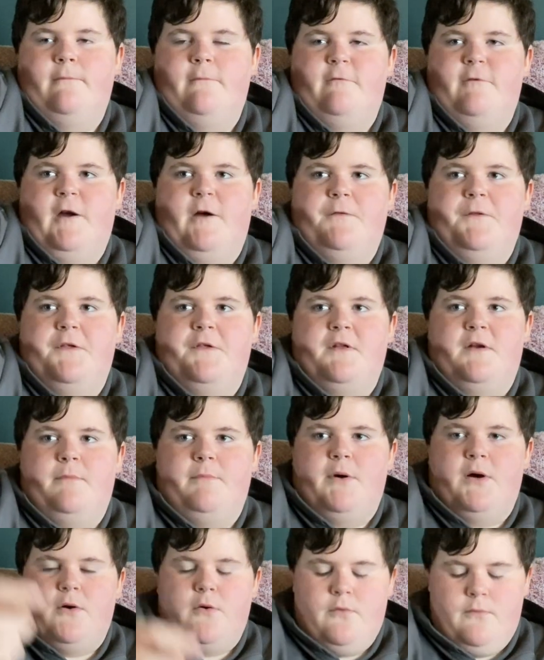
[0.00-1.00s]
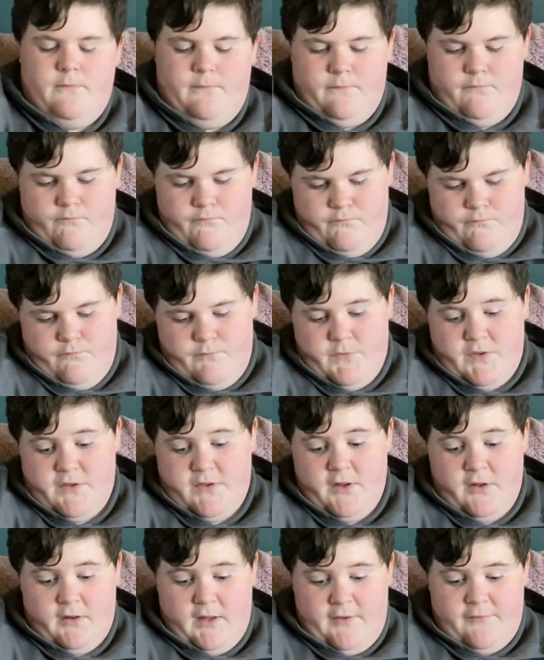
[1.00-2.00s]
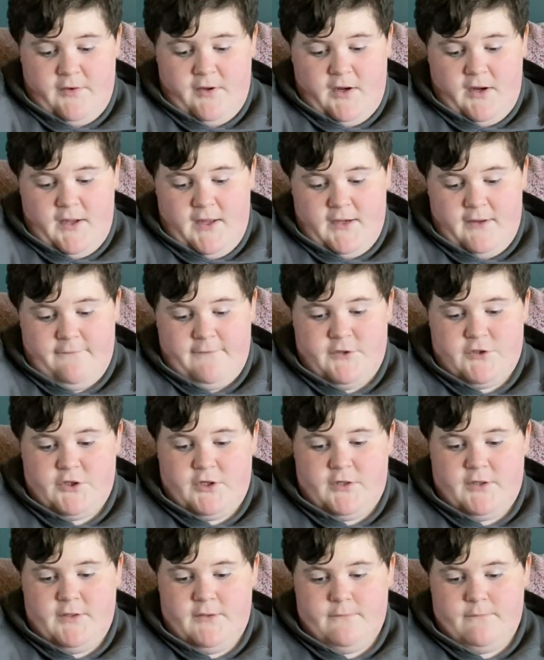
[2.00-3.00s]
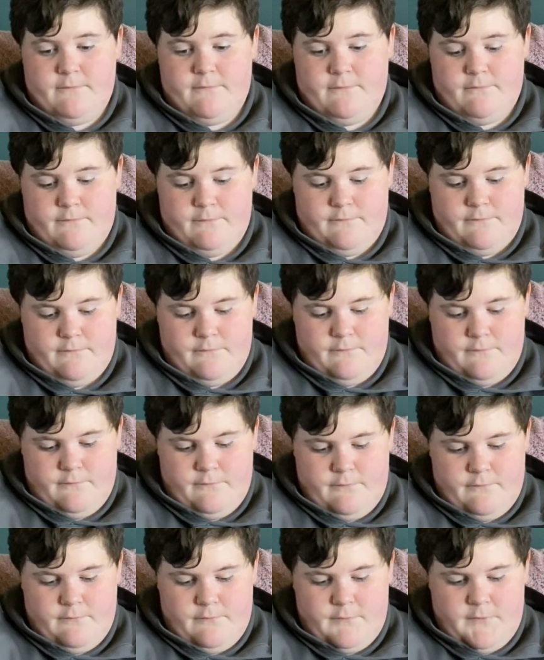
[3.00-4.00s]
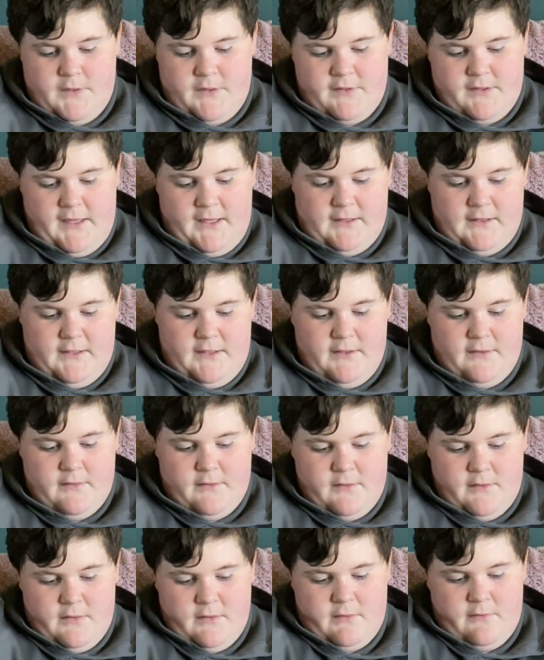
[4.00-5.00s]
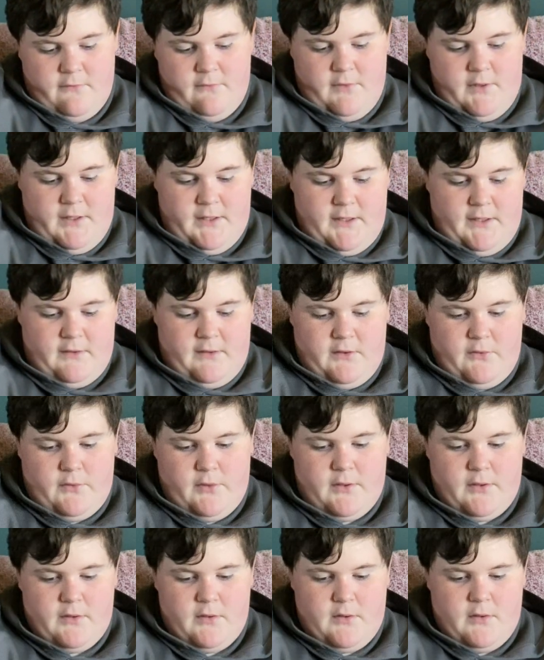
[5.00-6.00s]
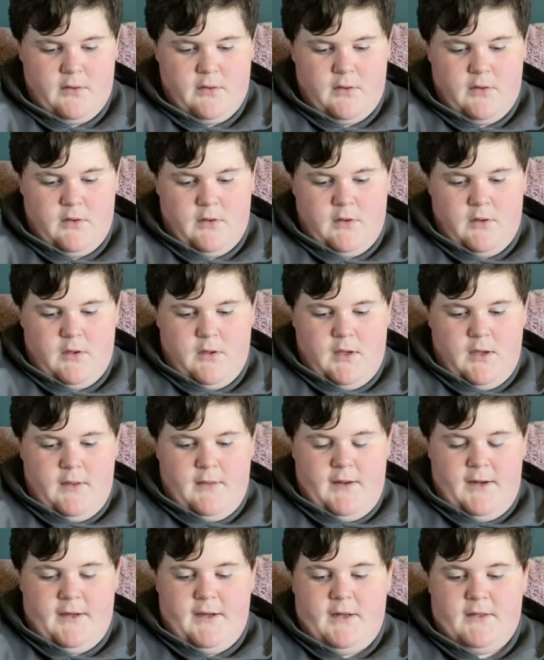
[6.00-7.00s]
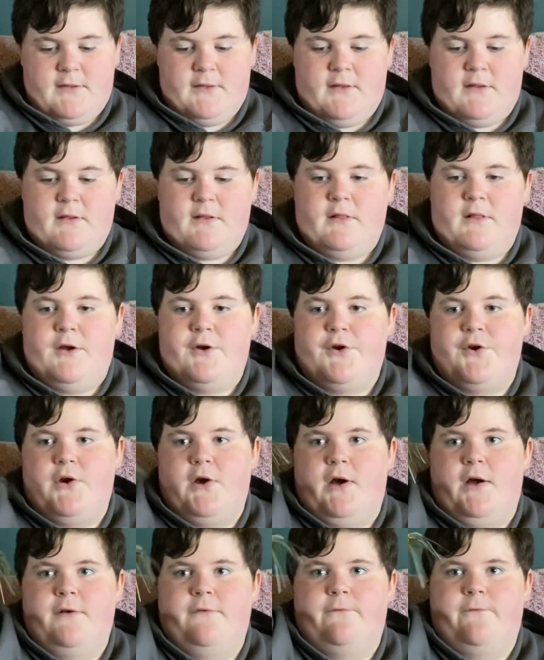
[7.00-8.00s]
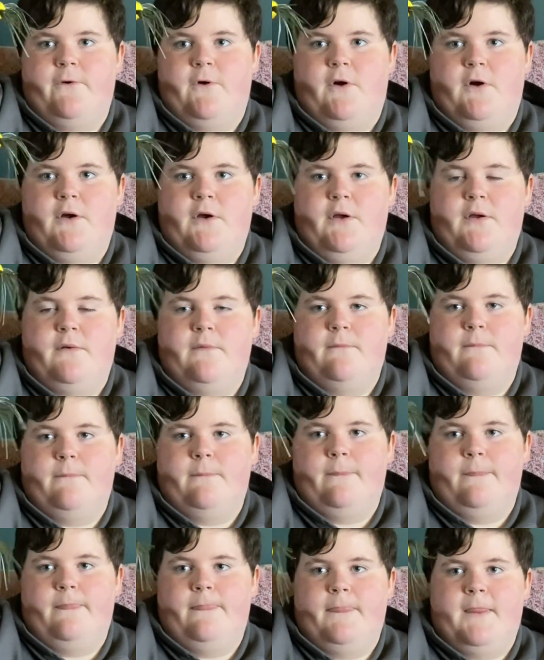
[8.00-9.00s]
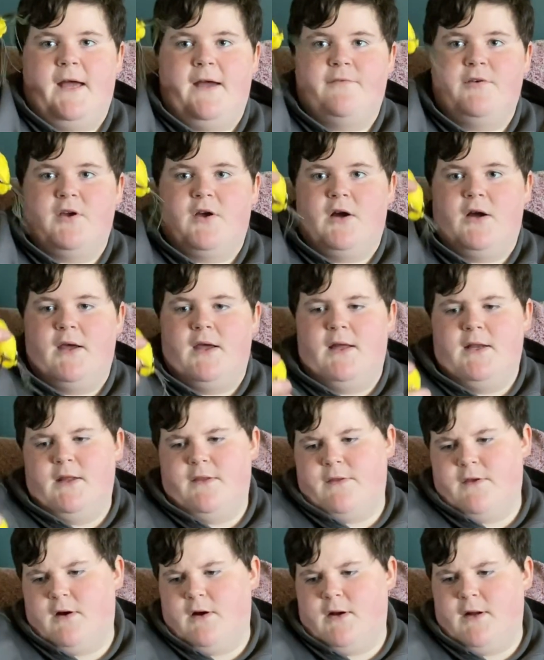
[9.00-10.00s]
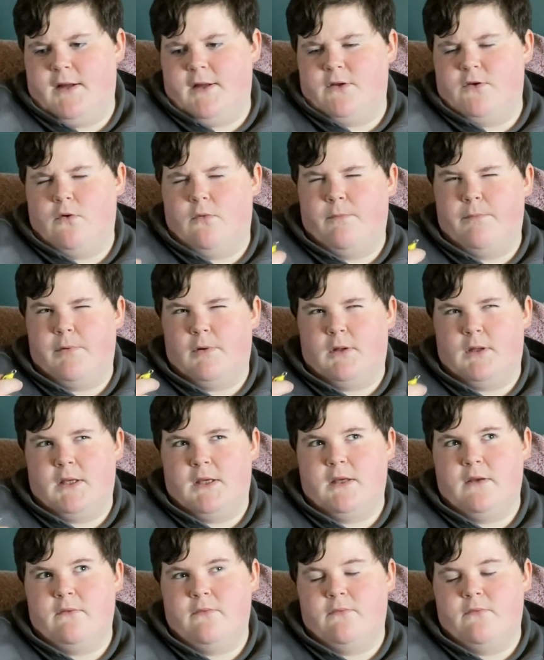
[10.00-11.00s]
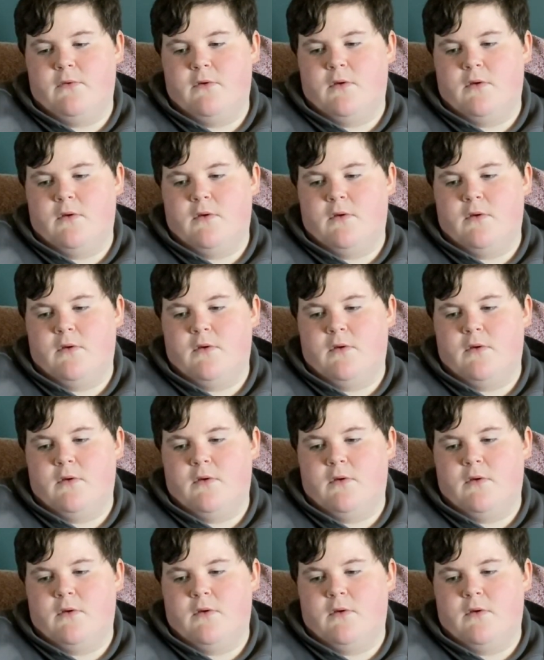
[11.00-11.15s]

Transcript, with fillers: Found this in a boat. Still haven't caught any fish on it. Sadly. It's a really nice lure. And then I got this Lunker Hunt Frog. Haven't caught anything on it, I don't believe.